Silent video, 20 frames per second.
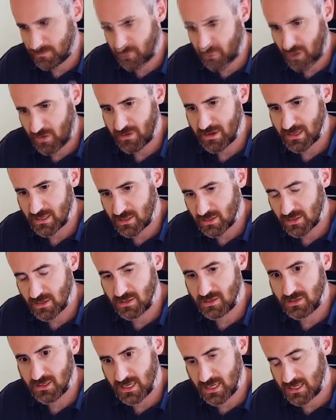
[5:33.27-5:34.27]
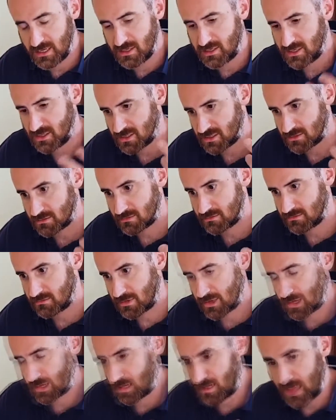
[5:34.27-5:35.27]
very good in just
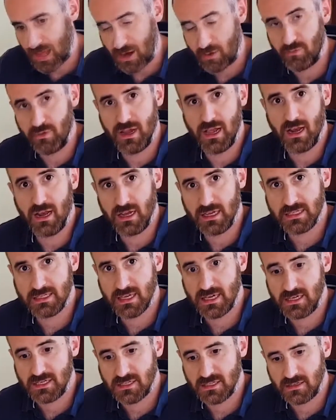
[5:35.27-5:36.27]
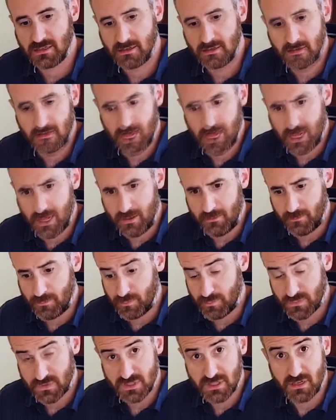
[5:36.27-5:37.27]
that realization.
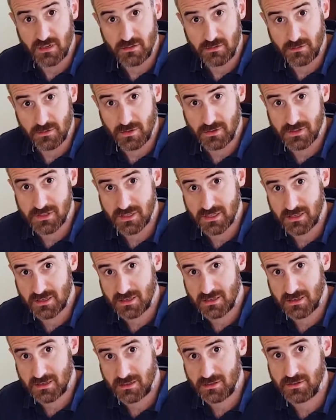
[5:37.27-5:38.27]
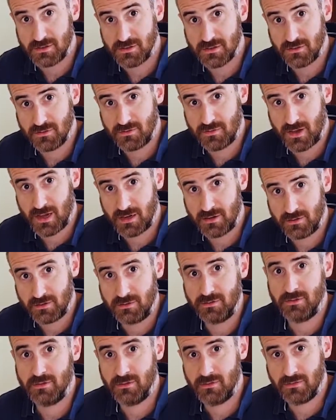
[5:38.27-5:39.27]
So onto the
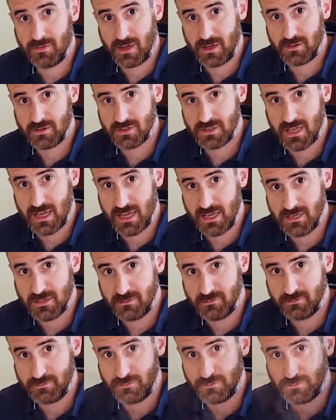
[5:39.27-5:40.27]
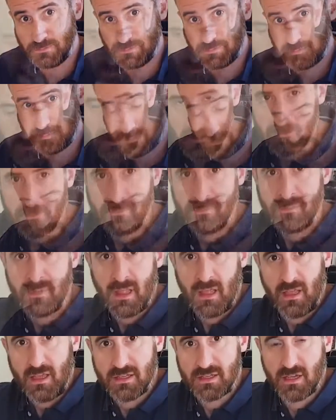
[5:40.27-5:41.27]
final stage.
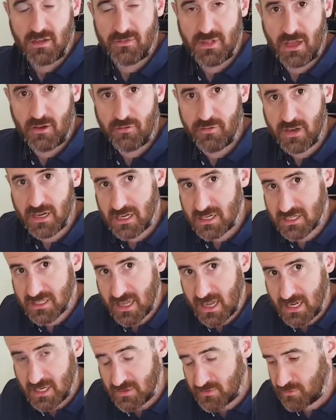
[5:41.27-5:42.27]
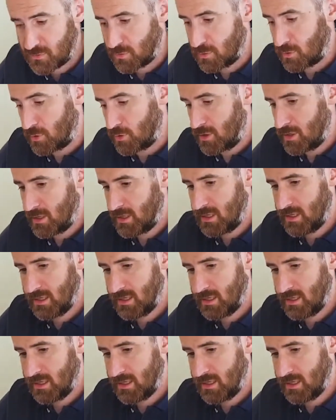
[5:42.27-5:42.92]
So I've now finished stage 4